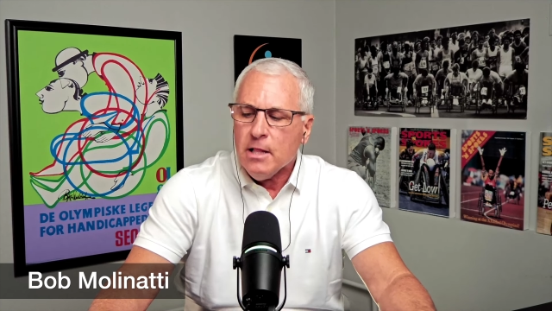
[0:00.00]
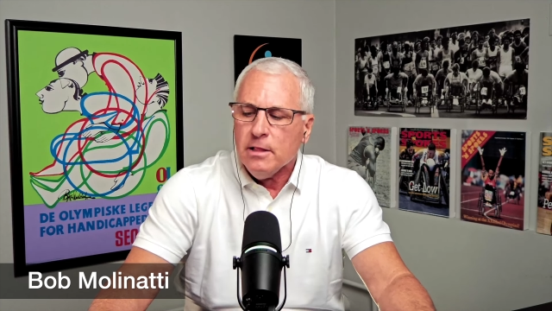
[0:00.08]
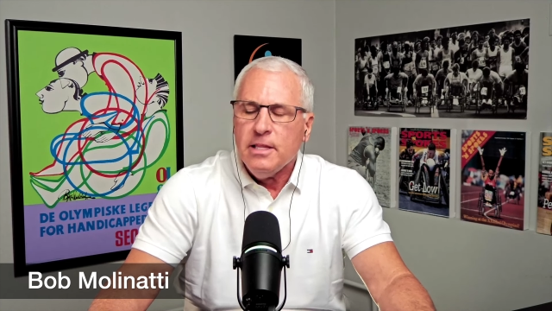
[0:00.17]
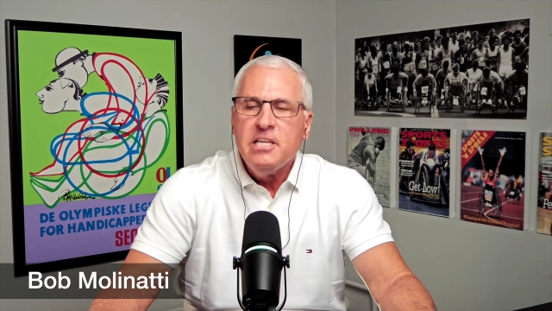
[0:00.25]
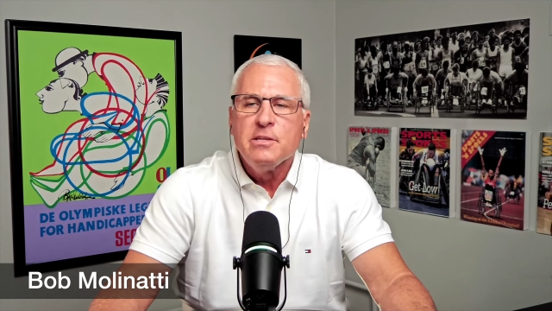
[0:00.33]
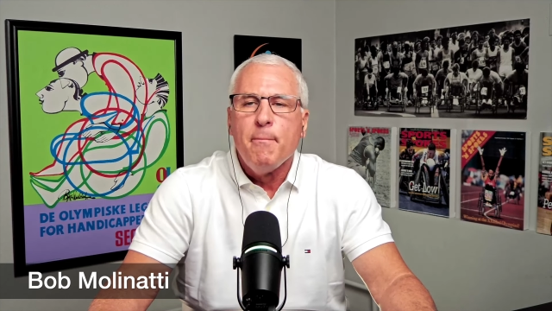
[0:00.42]

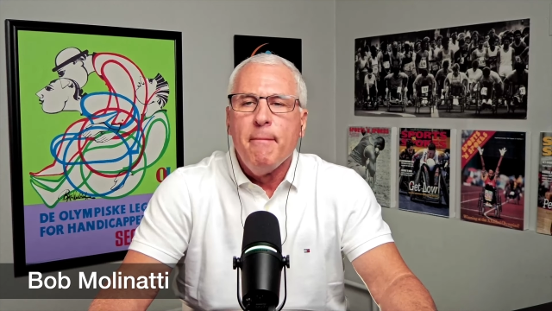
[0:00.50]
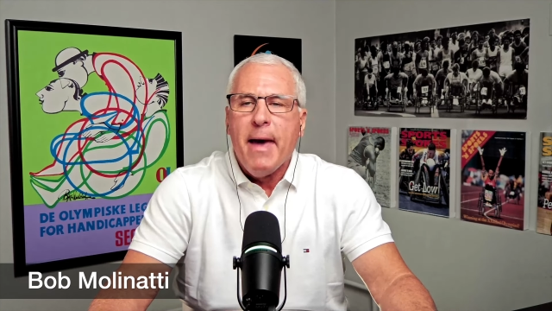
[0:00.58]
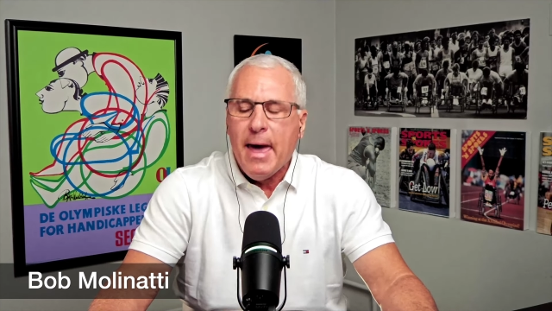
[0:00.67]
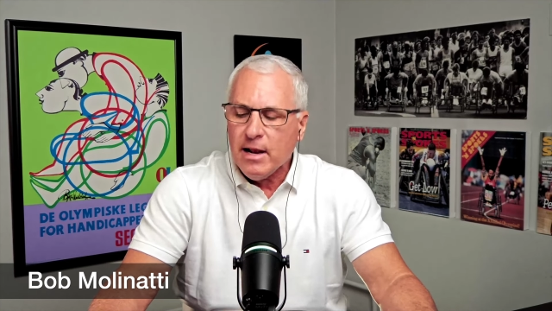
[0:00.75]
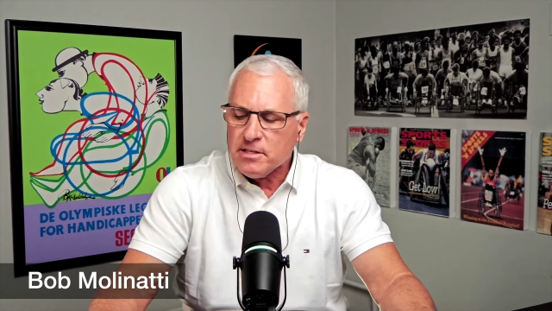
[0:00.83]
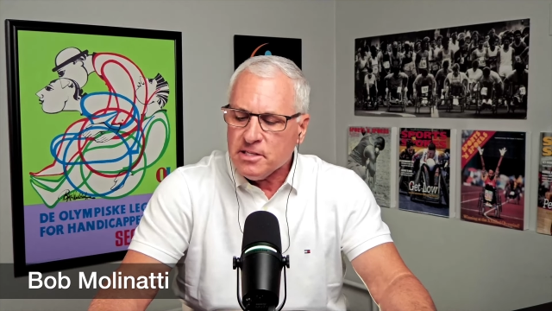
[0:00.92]
Lisa
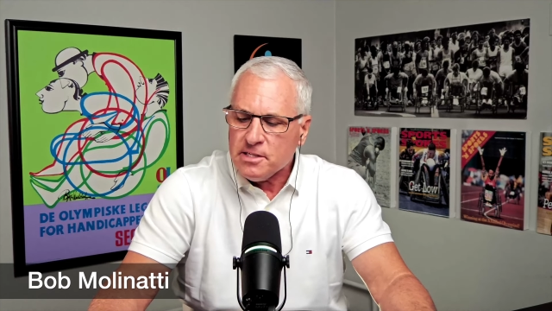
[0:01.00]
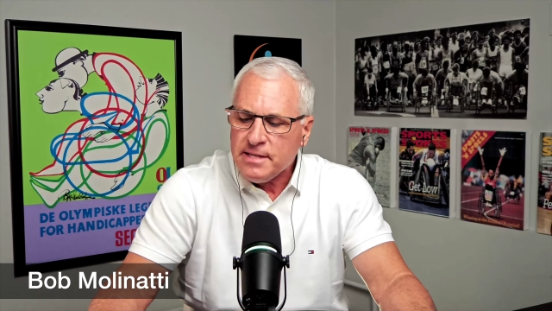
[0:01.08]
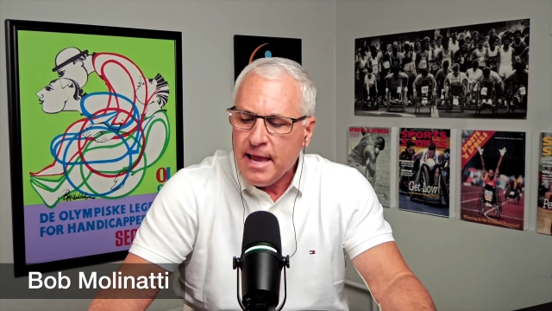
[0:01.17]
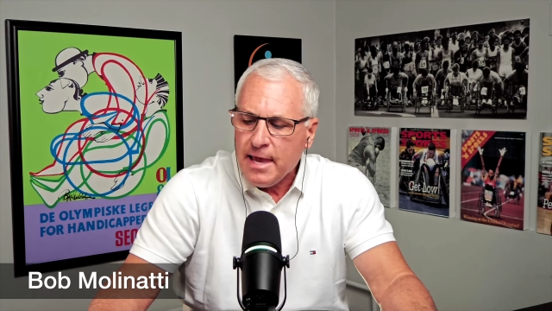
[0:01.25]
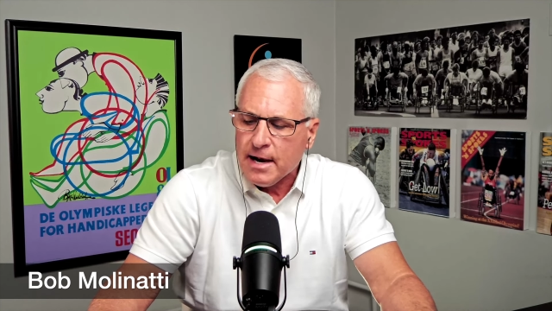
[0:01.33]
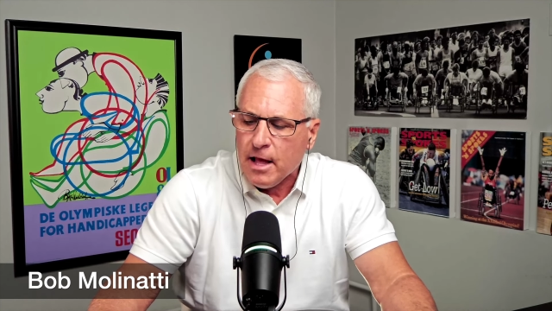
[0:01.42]
Maddox has
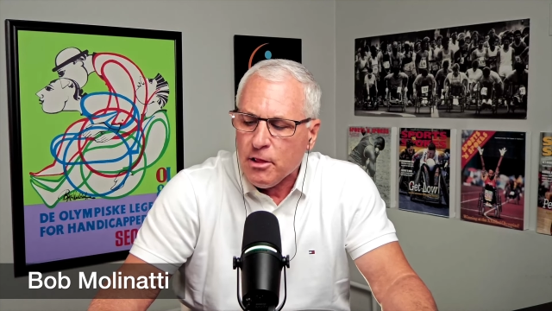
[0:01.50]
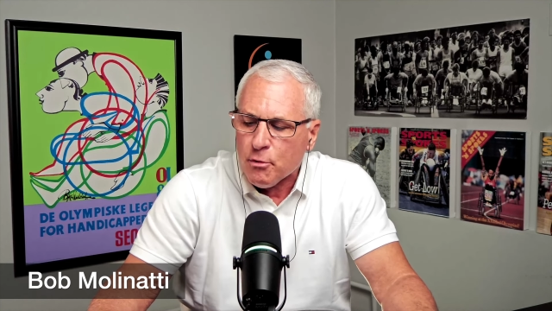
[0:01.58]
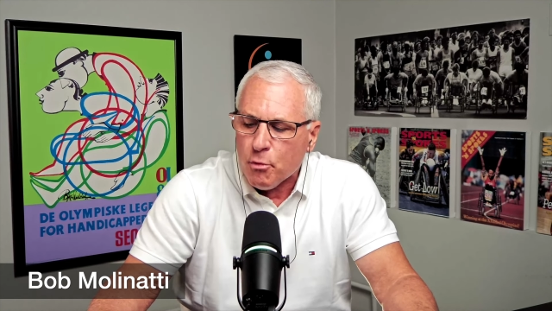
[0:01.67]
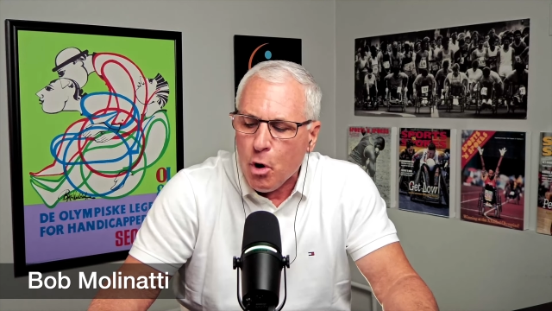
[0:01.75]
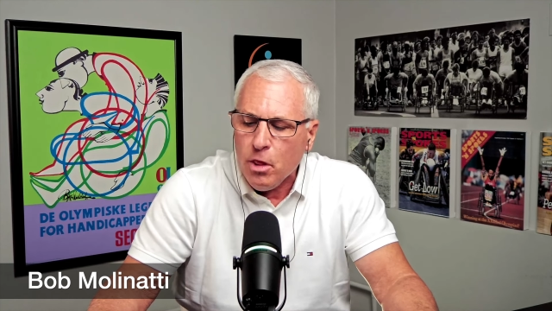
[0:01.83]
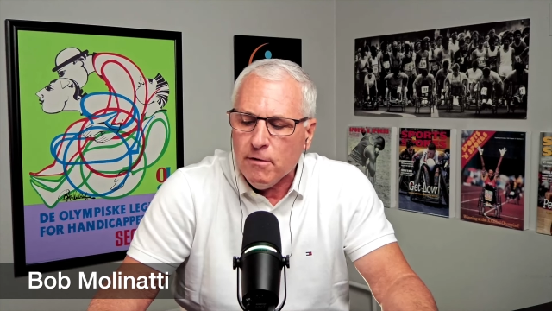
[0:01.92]
taken on the
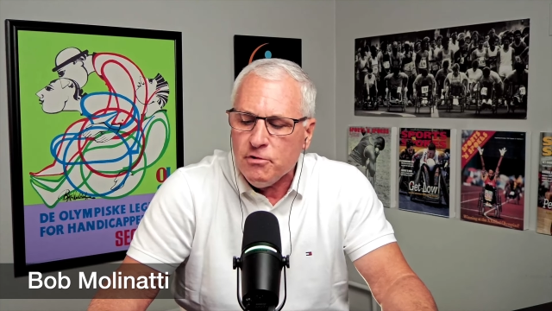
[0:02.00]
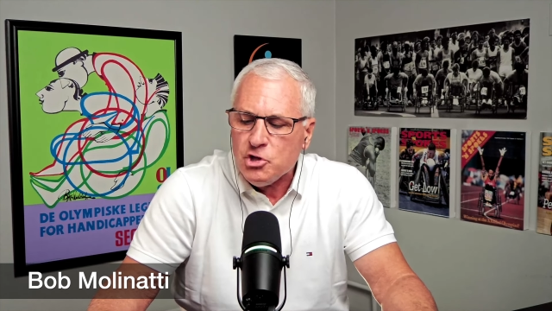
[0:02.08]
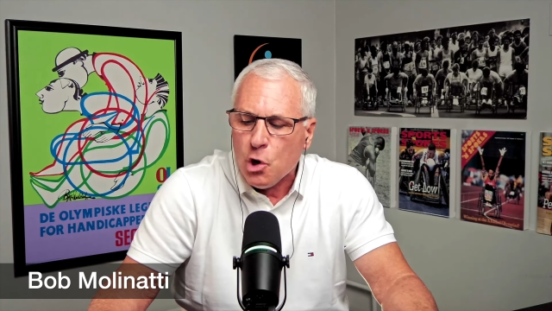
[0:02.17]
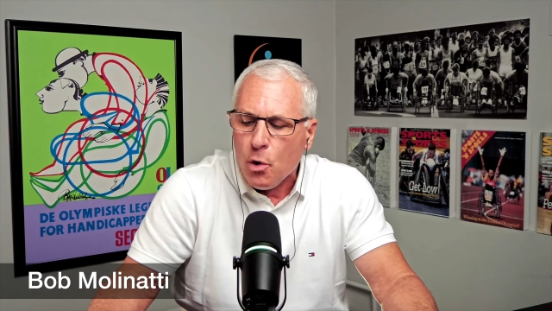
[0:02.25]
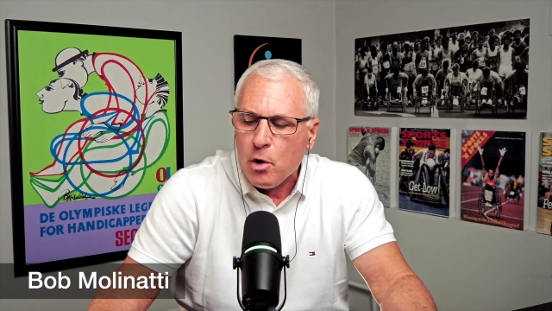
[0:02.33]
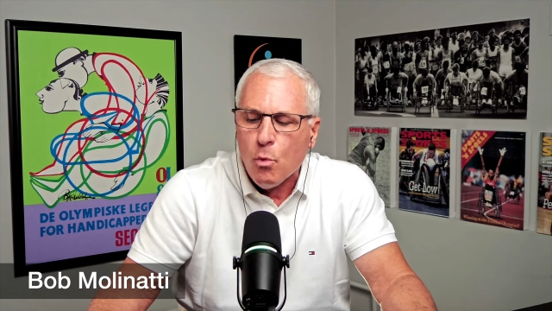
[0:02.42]
role of
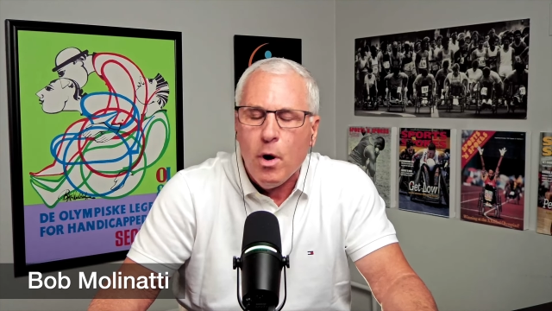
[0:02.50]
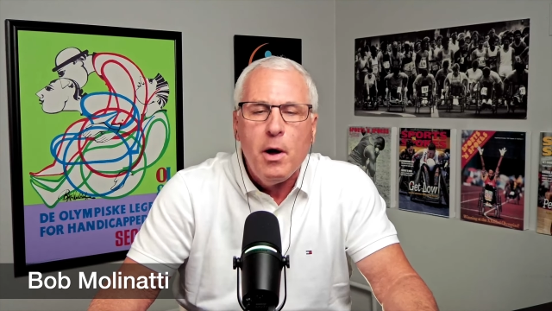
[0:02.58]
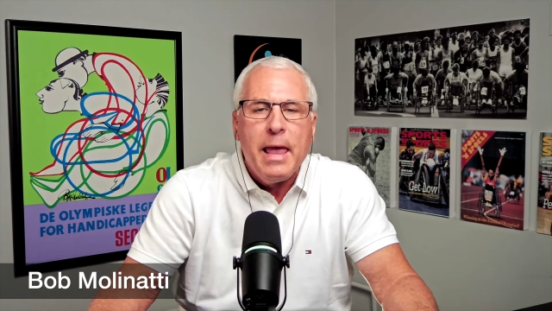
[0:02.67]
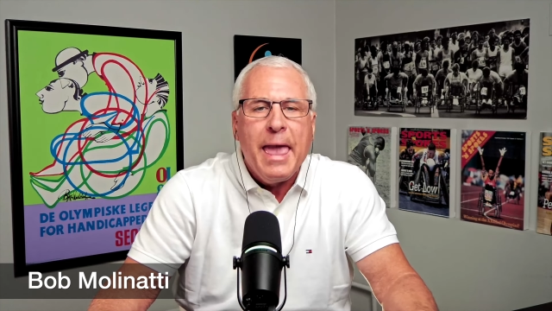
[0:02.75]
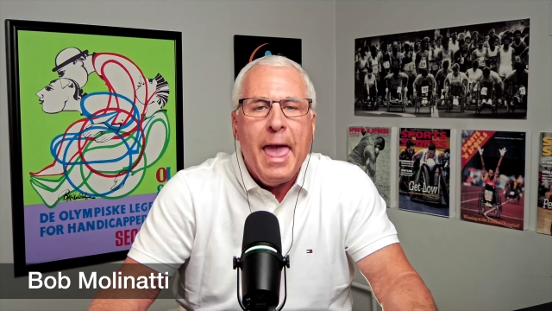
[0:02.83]
showing what